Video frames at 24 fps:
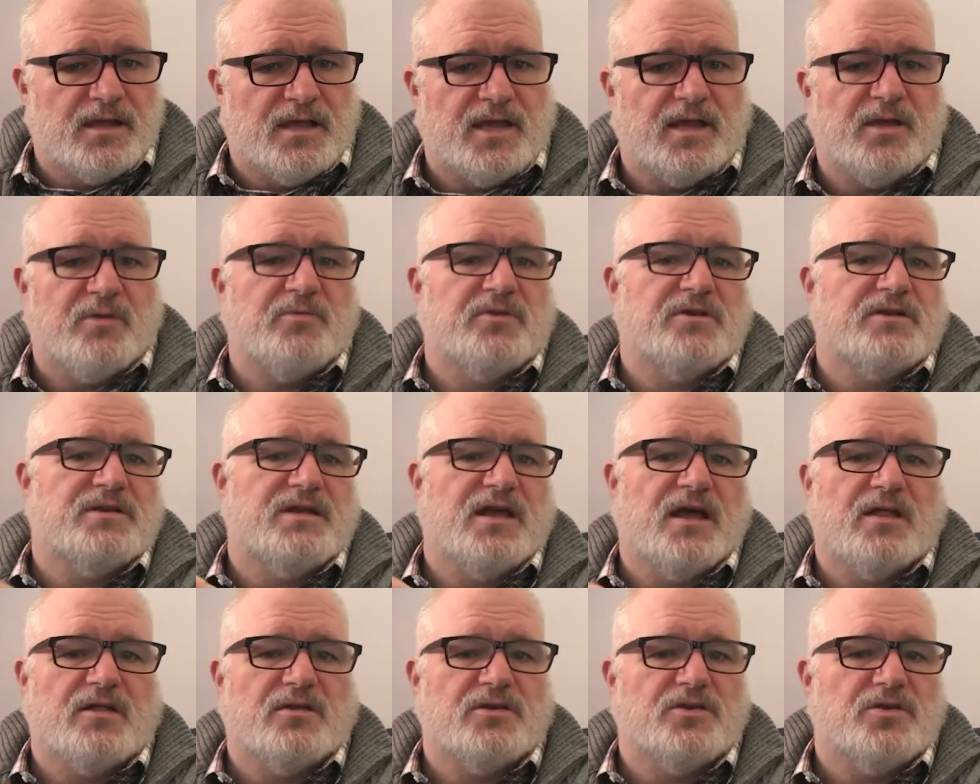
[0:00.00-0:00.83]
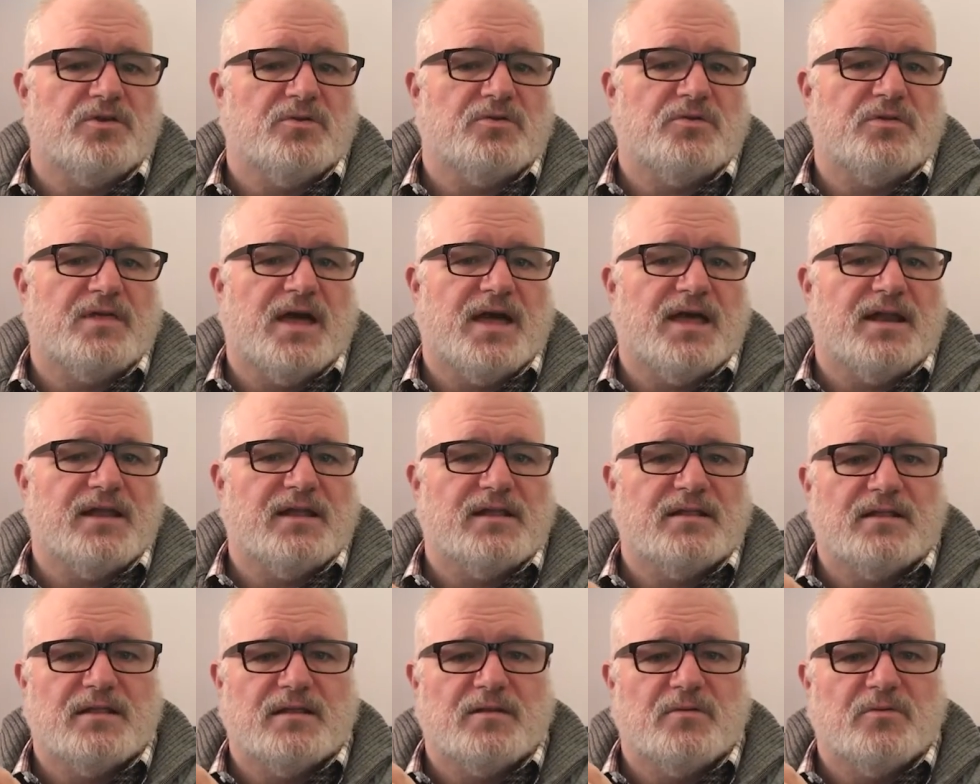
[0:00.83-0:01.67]
He would tell you that
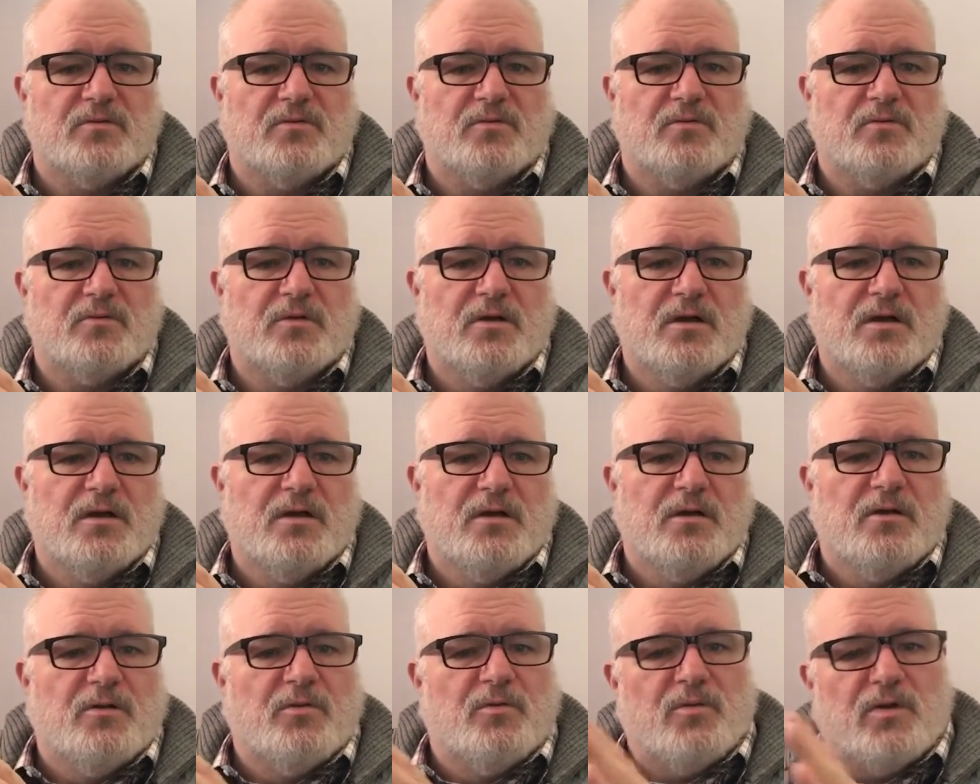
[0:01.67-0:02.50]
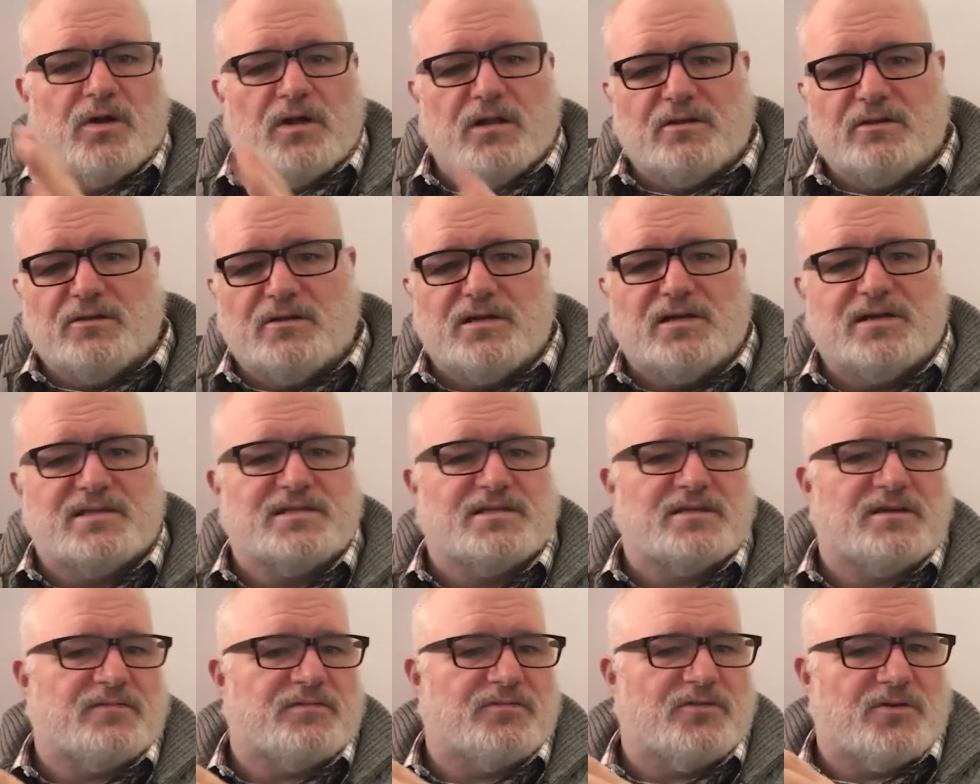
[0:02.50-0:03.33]
in the
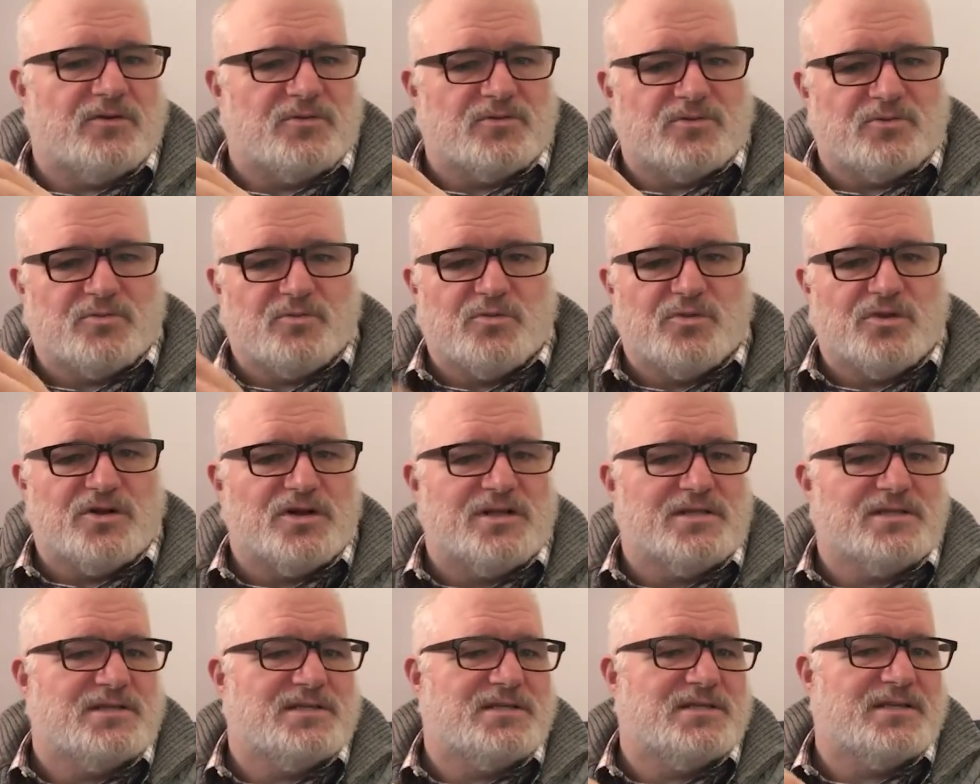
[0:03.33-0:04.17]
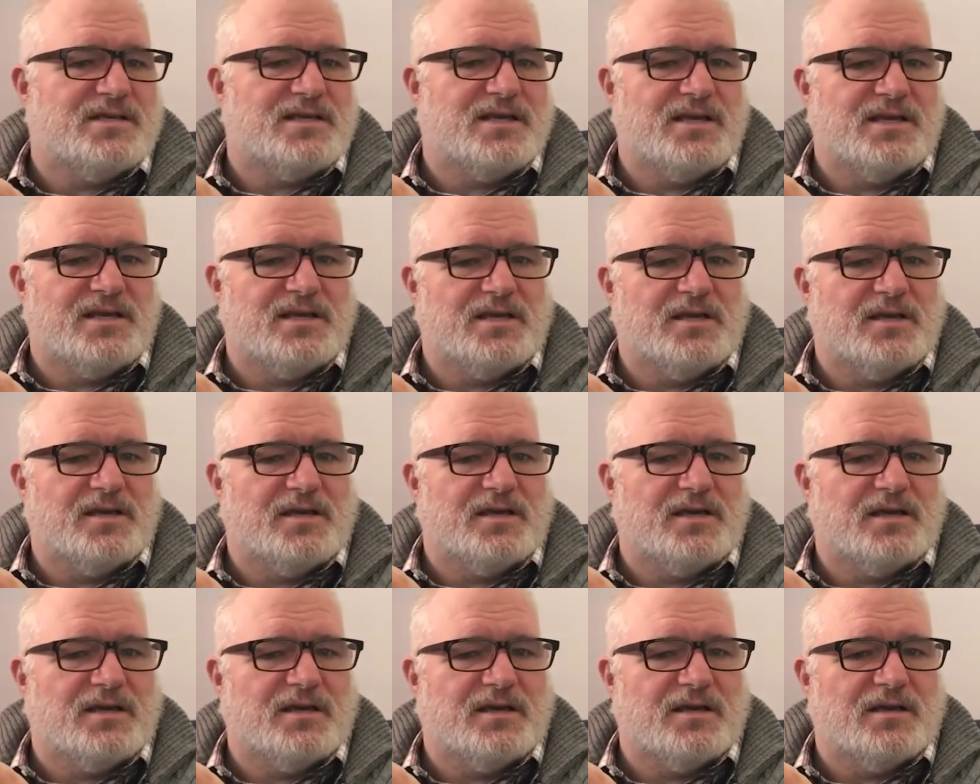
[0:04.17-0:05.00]
wilderness of those woods,
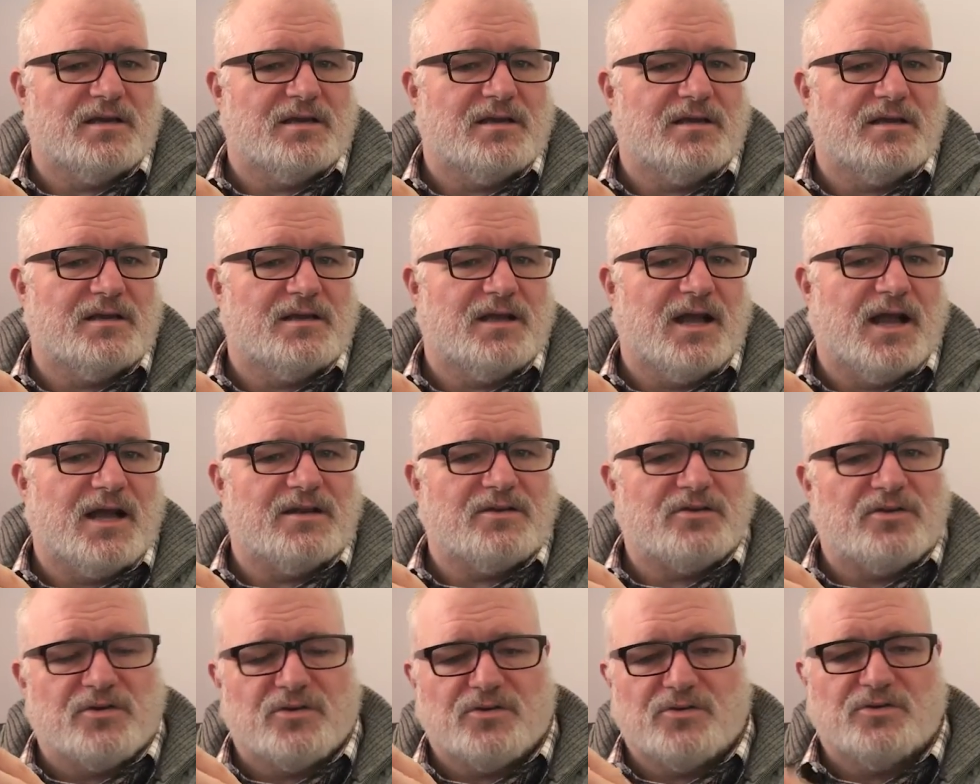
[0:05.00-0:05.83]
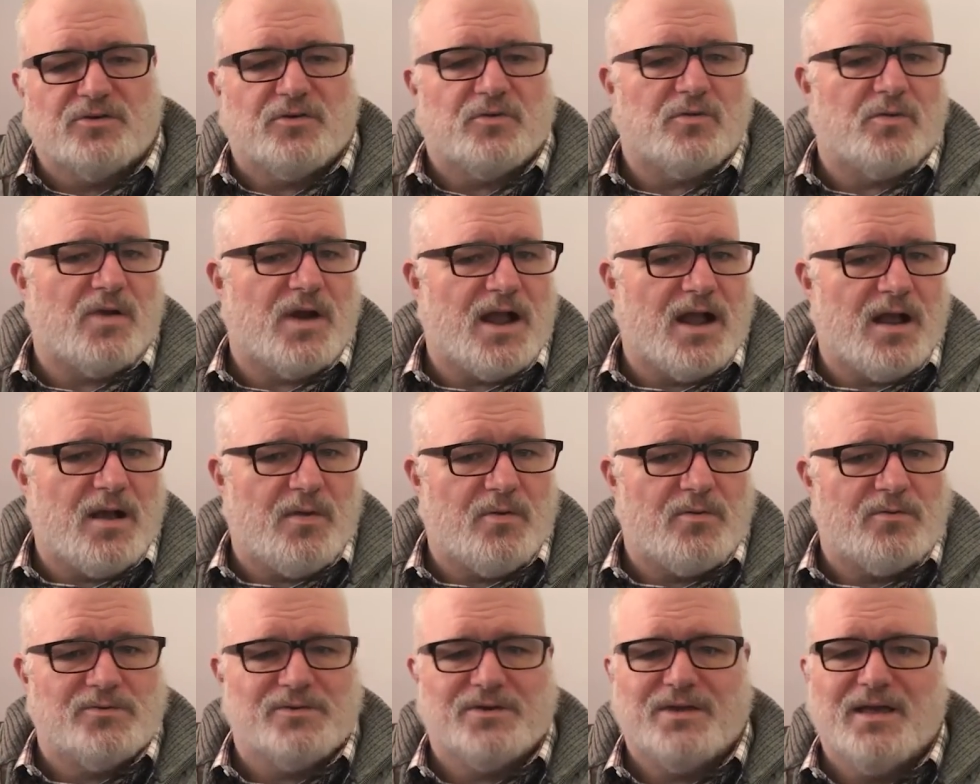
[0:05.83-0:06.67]
he got turned
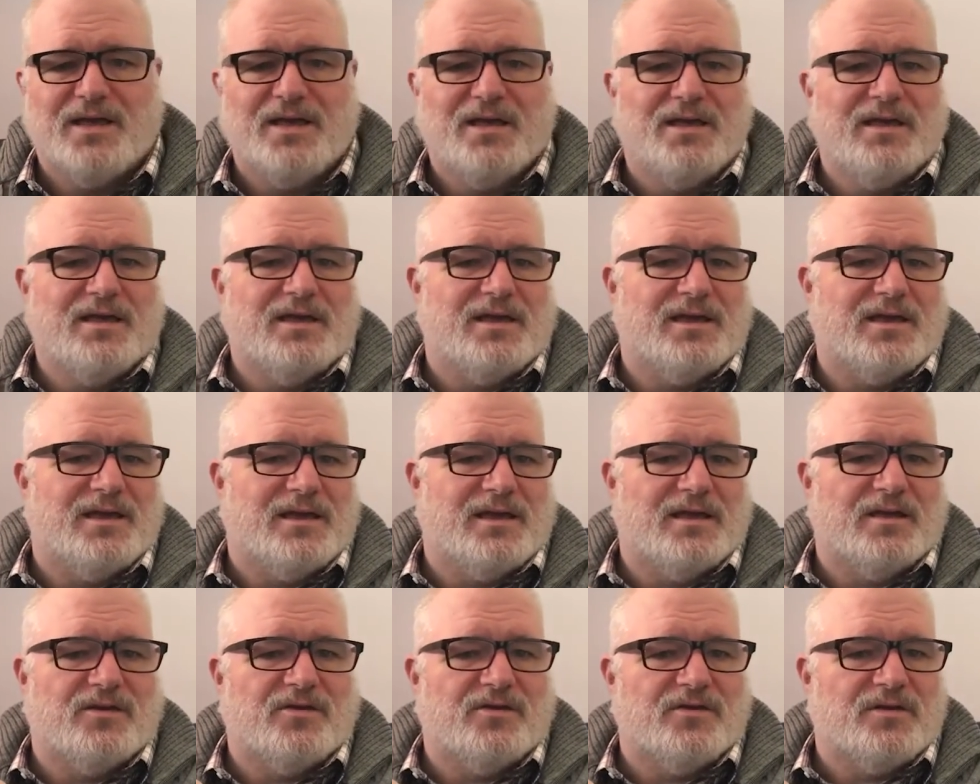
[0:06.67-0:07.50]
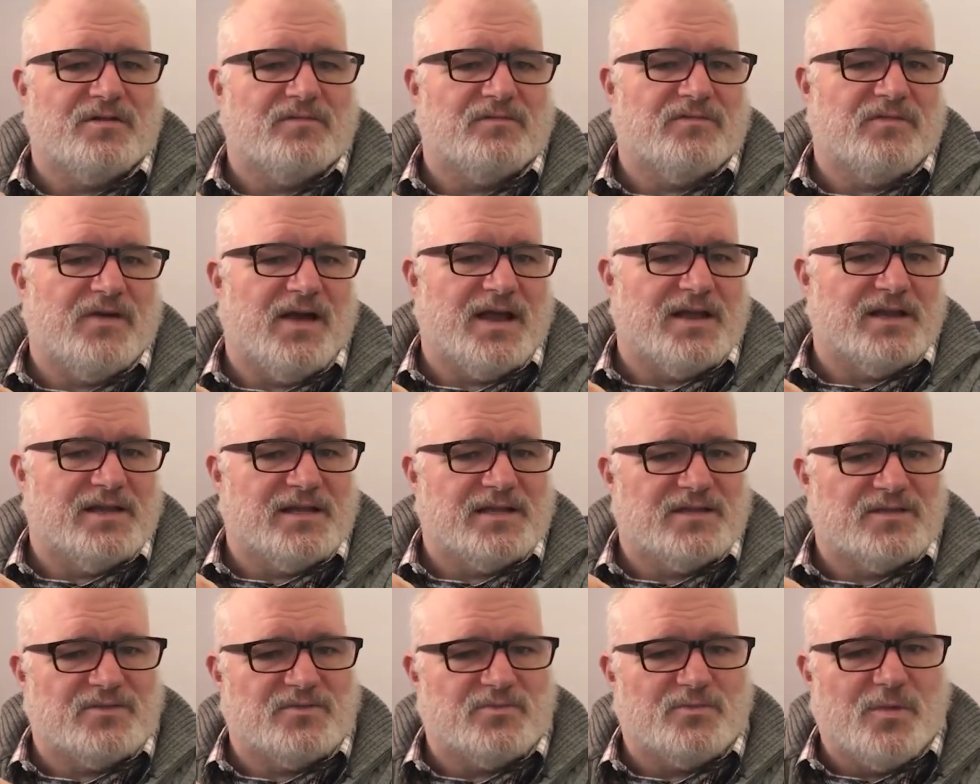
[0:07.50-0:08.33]
around, he couldn't find
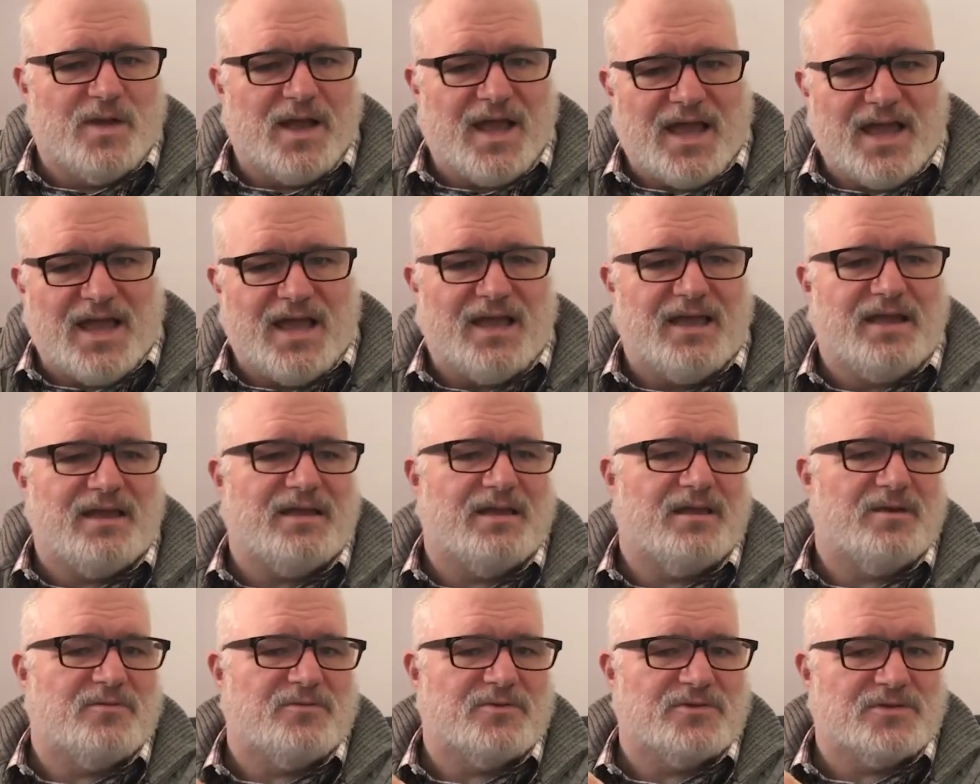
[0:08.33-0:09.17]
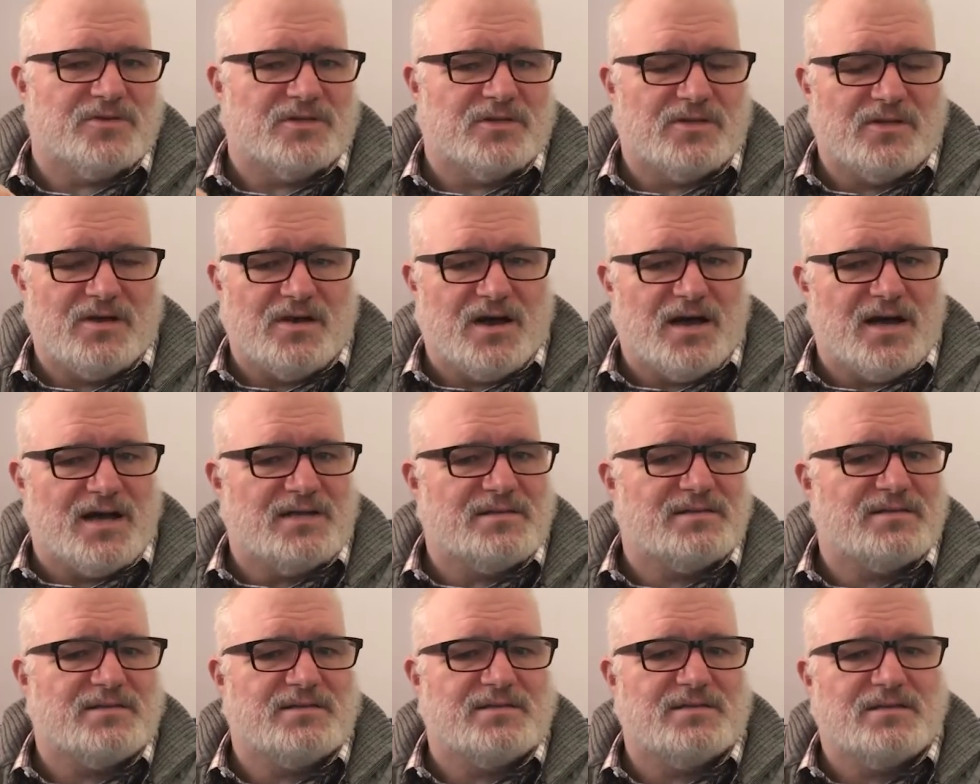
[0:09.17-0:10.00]
his way, he was
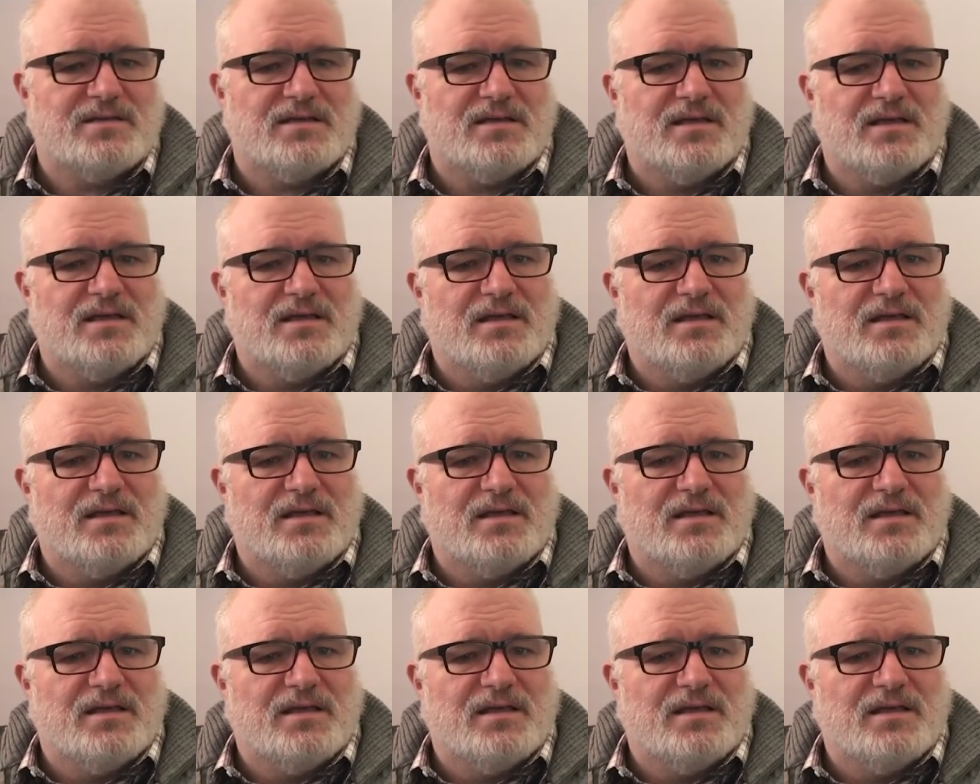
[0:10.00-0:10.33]
lost.